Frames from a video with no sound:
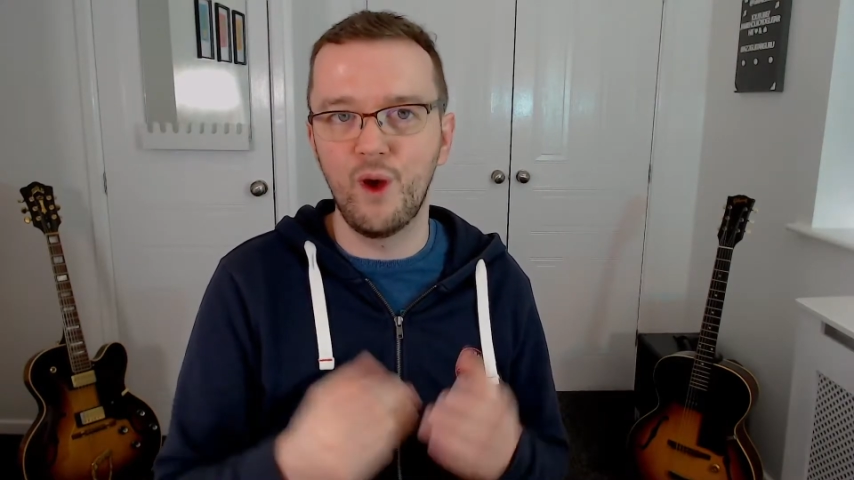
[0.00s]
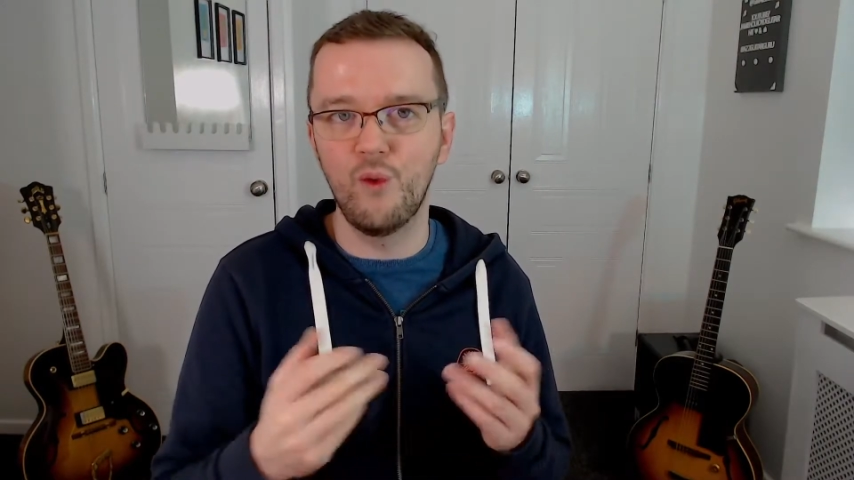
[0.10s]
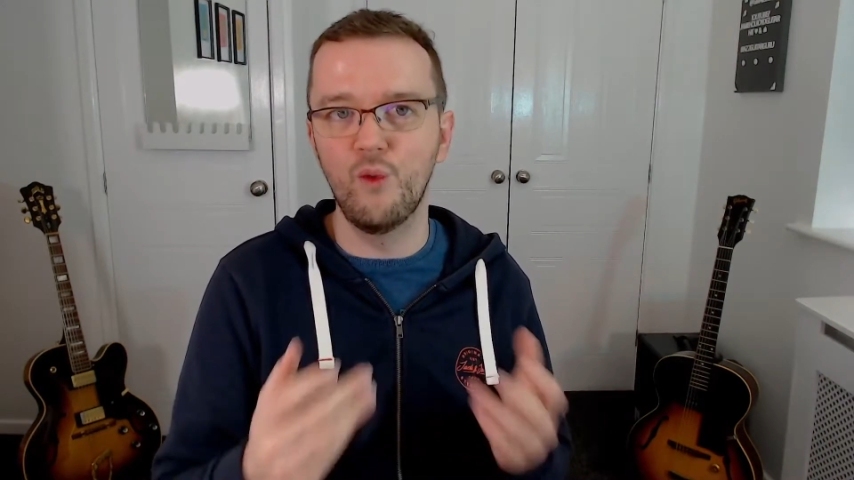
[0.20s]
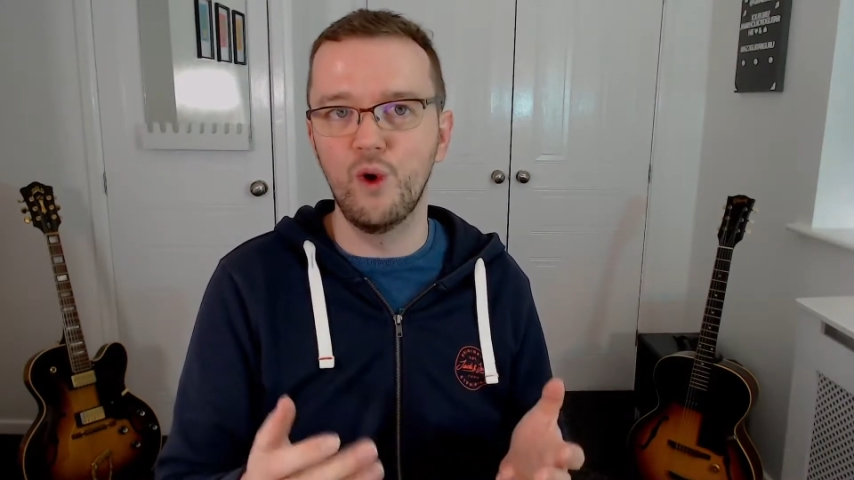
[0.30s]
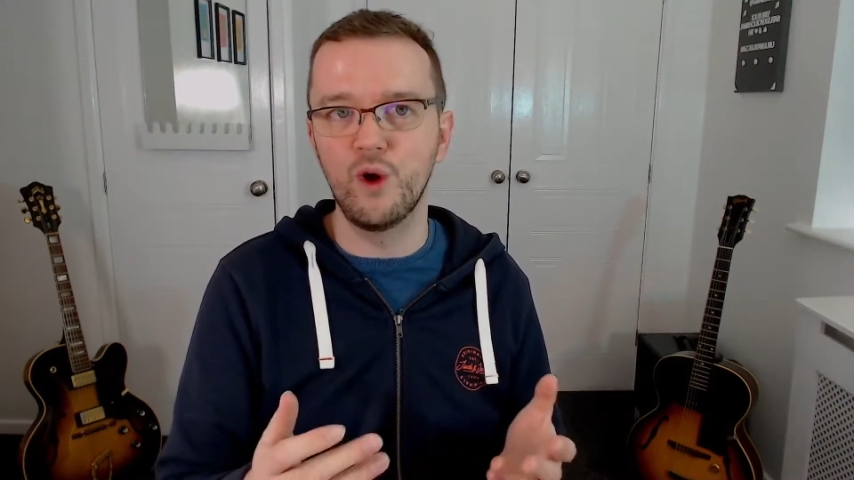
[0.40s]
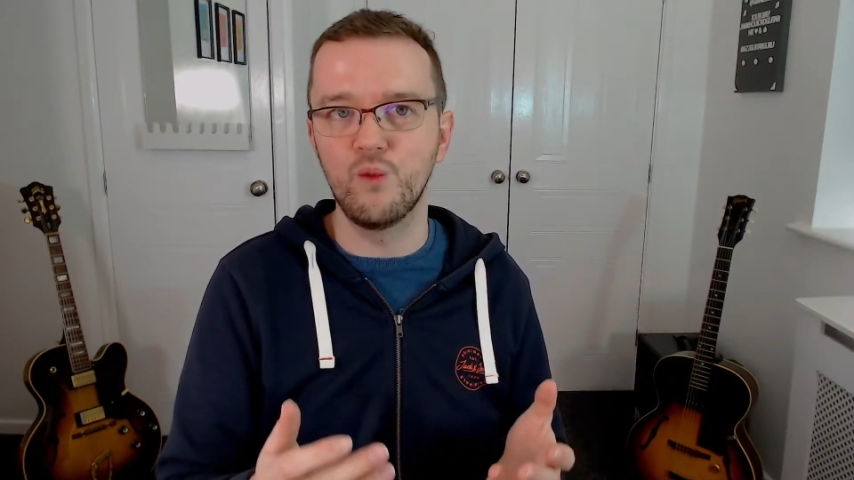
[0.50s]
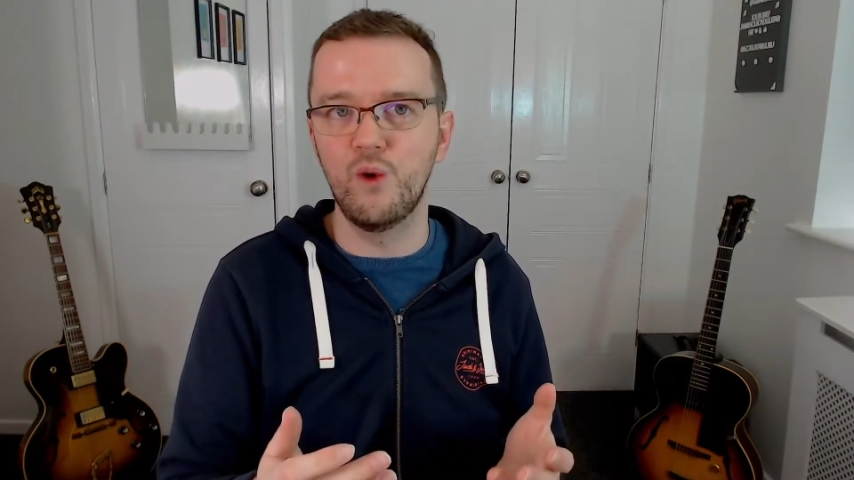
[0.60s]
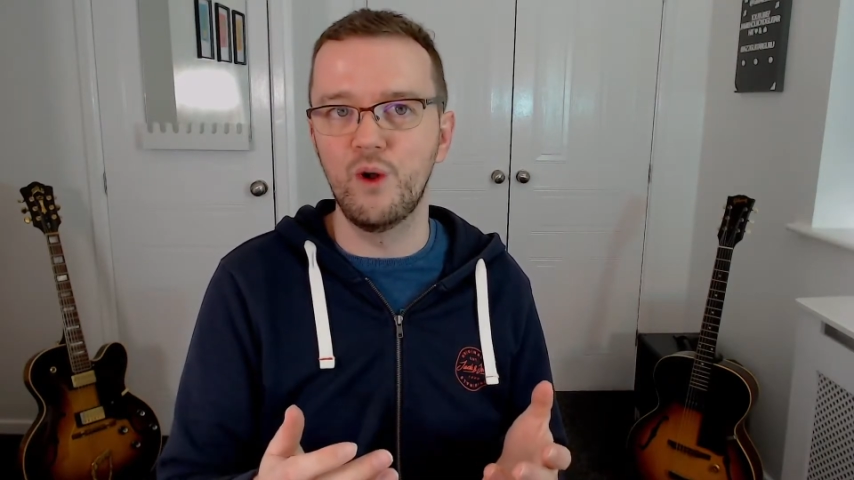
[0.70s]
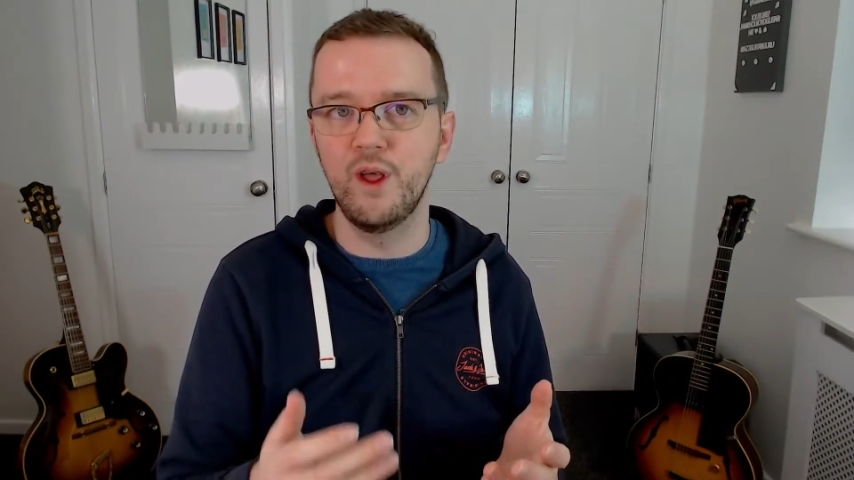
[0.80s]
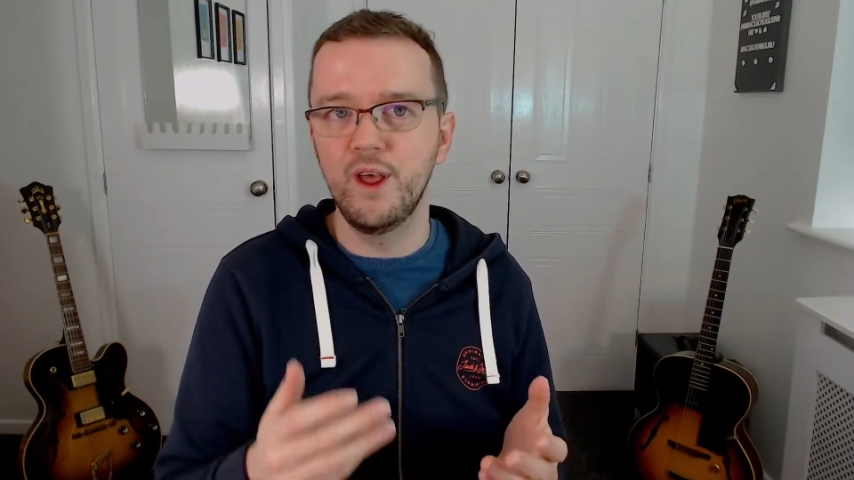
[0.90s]
Road
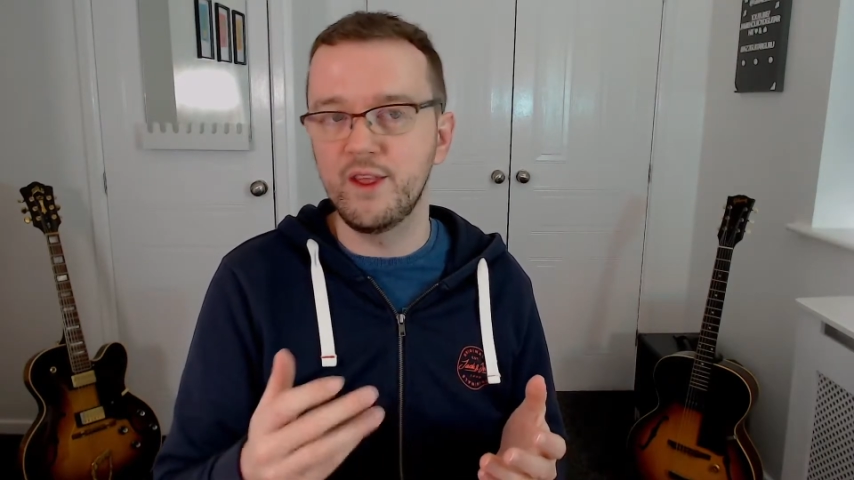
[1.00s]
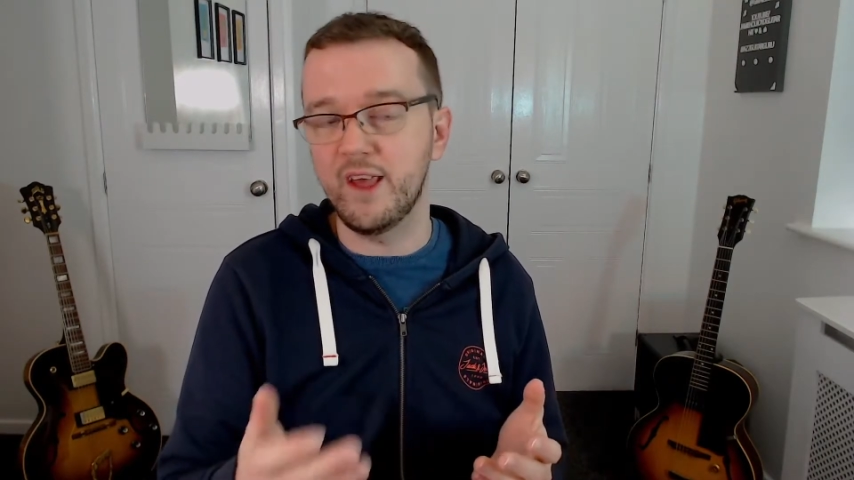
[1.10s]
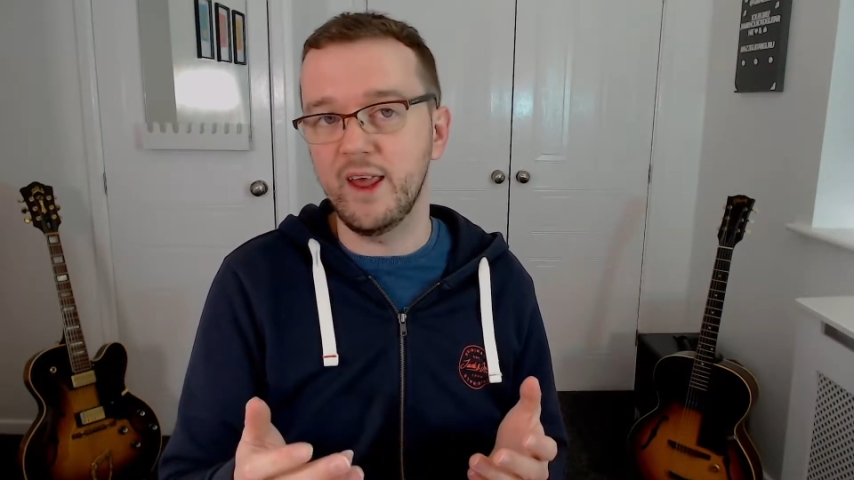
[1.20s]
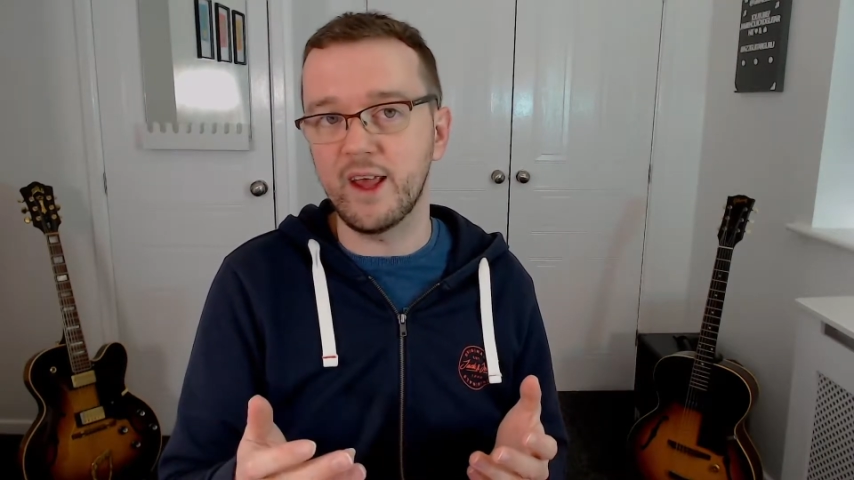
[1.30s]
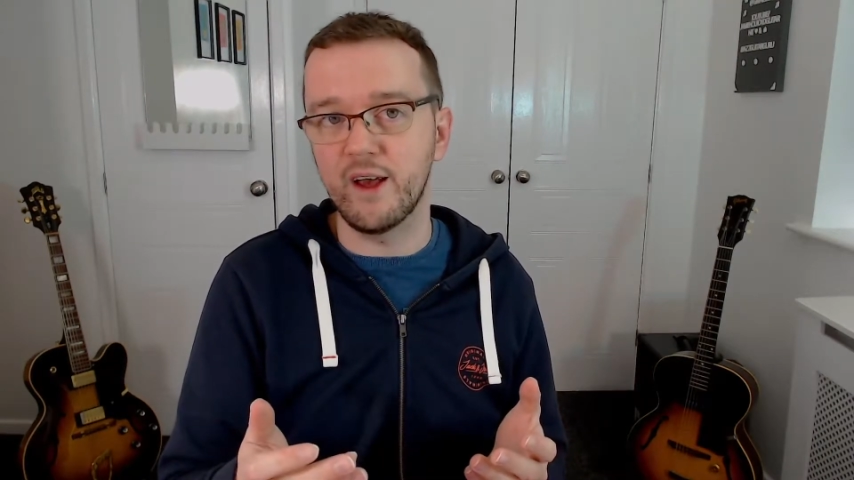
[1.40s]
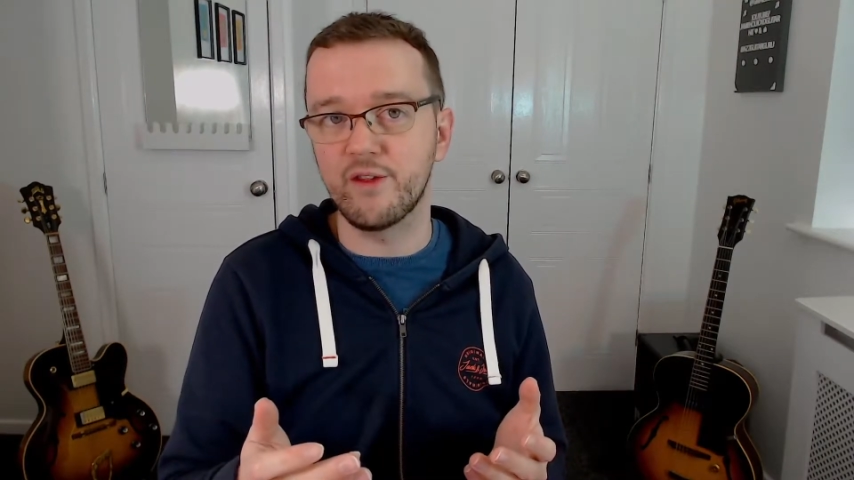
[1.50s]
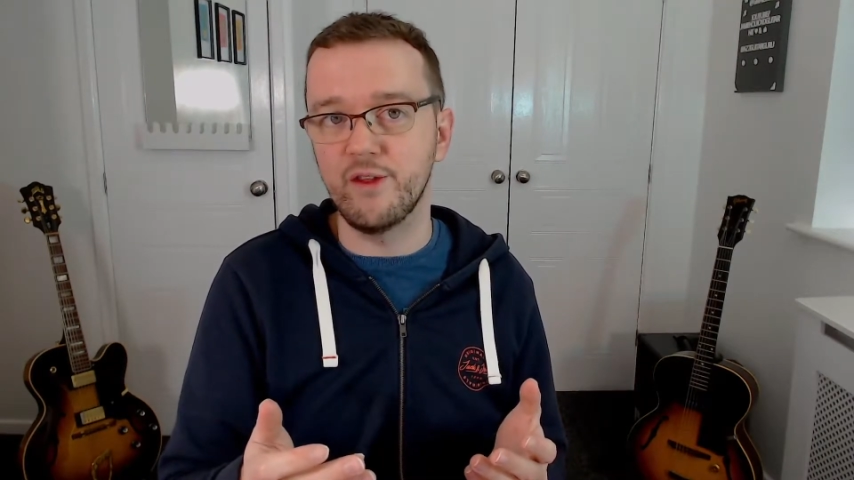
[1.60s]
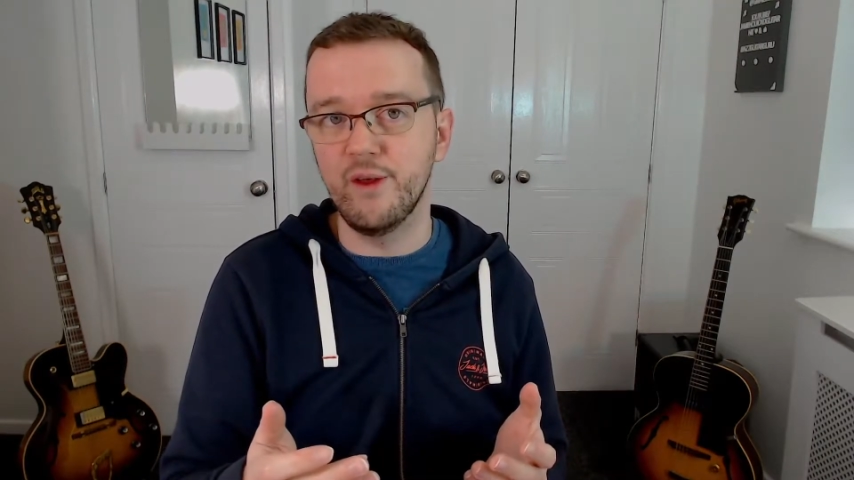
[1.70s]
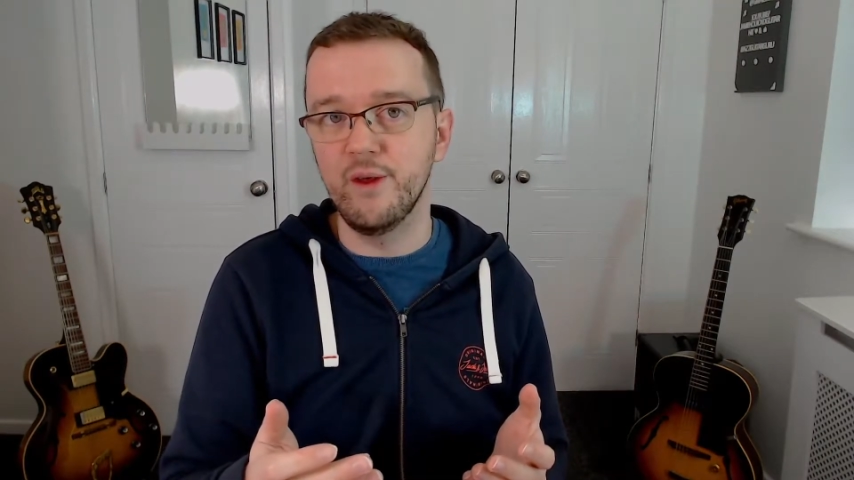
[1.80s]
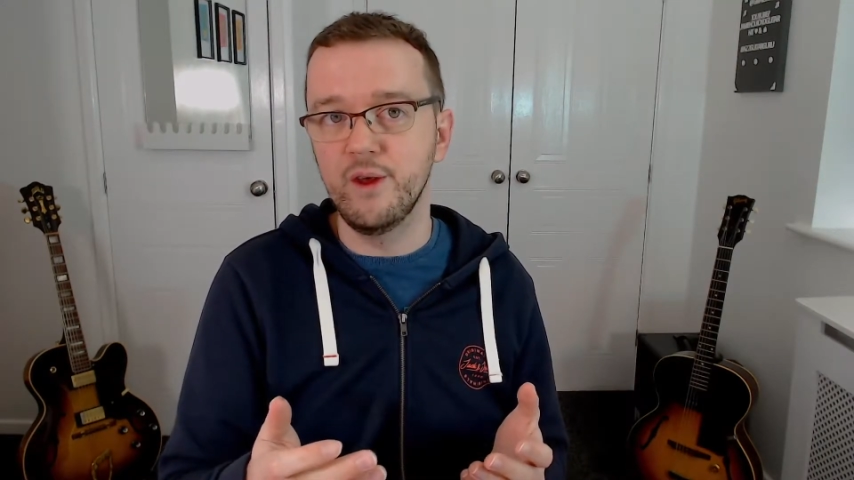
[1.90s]
One
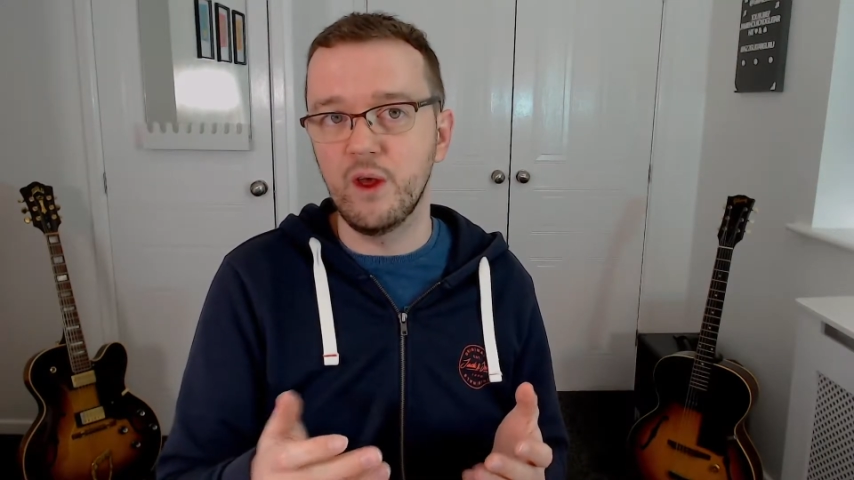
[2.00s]
Telecaster,